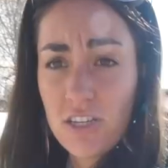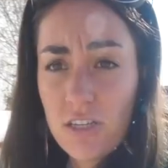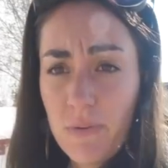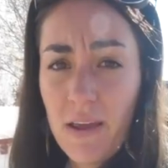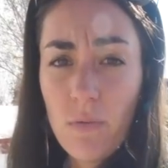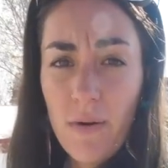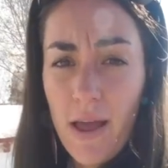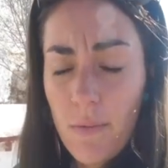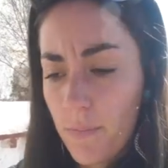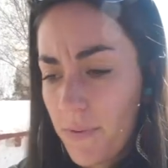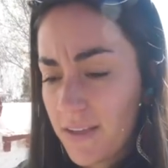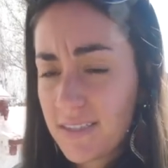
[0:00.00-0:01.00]
to just be a
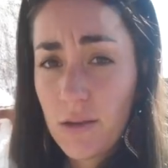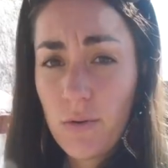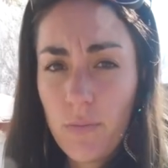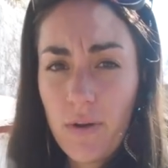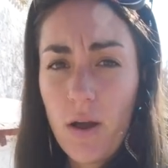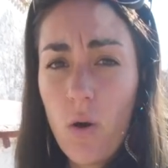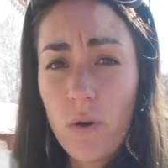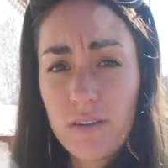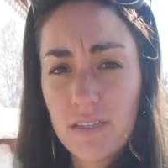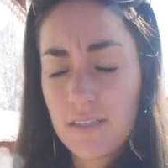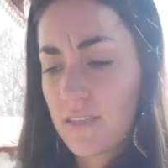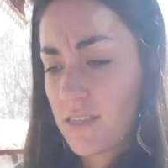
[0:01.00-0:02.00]
ramp because they would bring
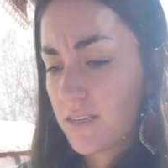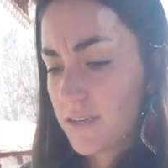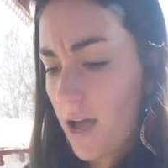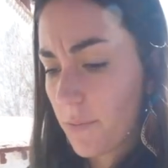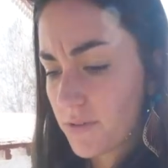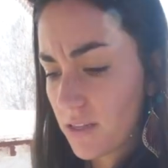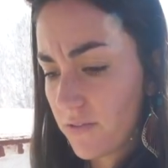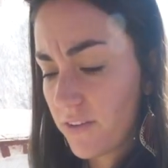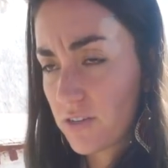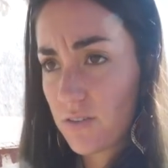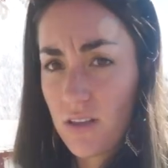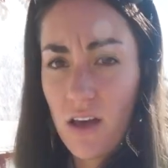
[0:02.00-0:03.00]
horses to the top to the
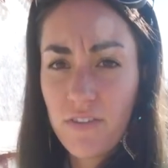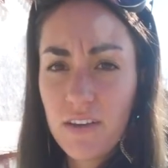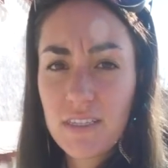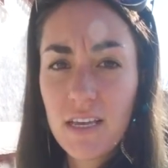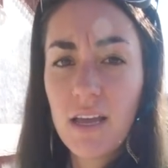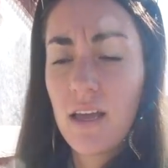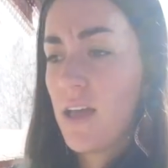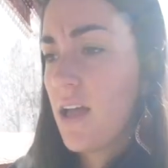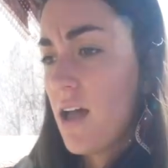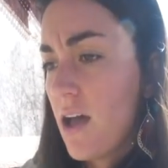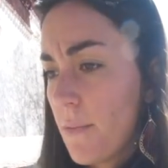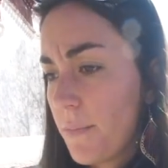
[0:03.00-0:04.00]
official's office,
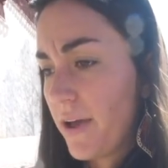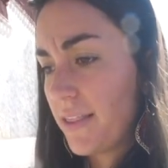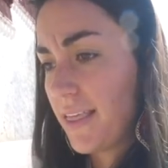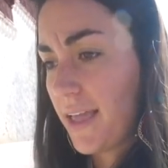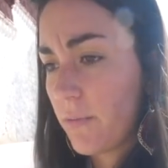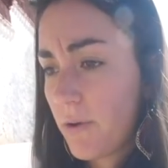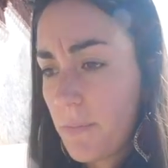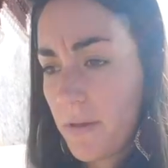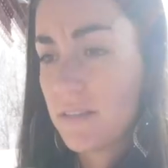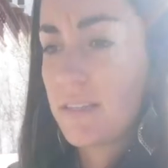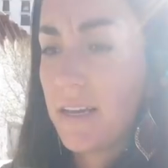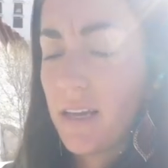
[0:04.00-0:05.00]
but they
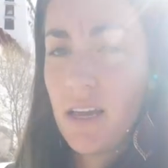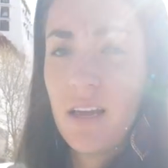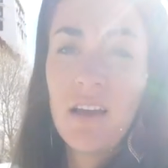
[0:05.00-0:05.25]
rebuilt it.